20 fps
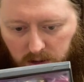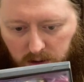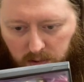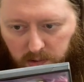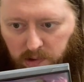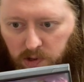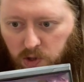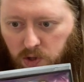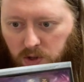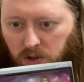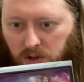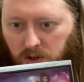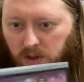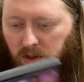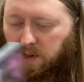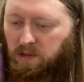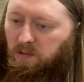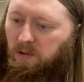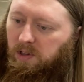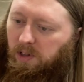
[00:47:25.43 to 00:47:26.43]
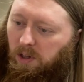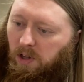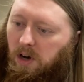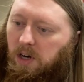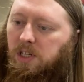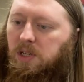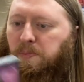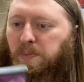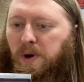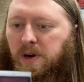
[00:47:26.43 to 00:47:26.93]
This, this one
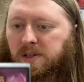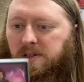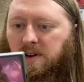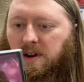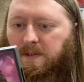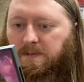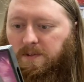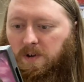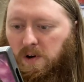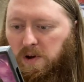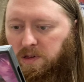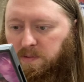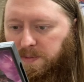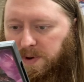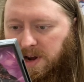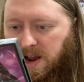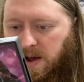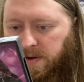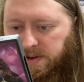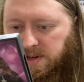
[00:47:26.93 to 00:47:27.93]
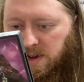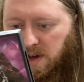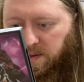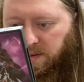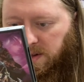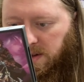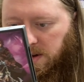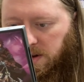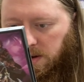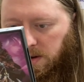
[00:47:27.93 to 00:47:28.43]
looked printed at first, but now it
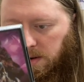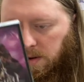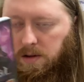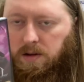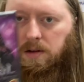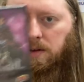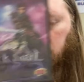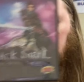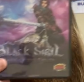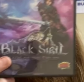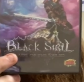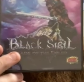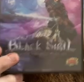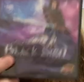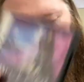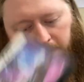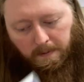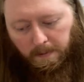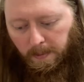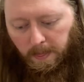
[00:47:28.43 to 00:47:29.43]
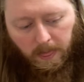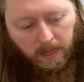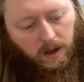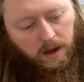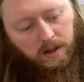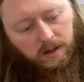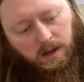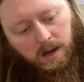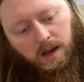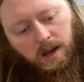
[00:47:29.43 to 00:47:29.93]
doesn't.
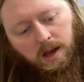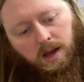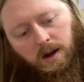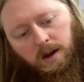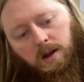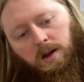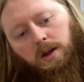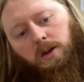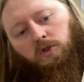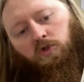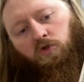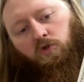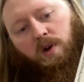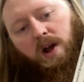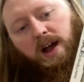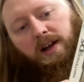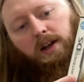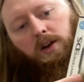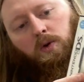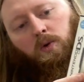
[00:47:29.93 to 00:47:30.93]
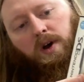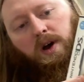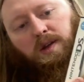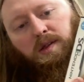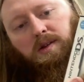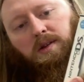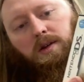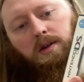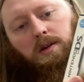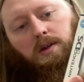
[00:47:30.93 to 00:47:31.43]
And then Dragon
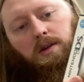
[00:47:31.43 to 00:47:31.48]
Quest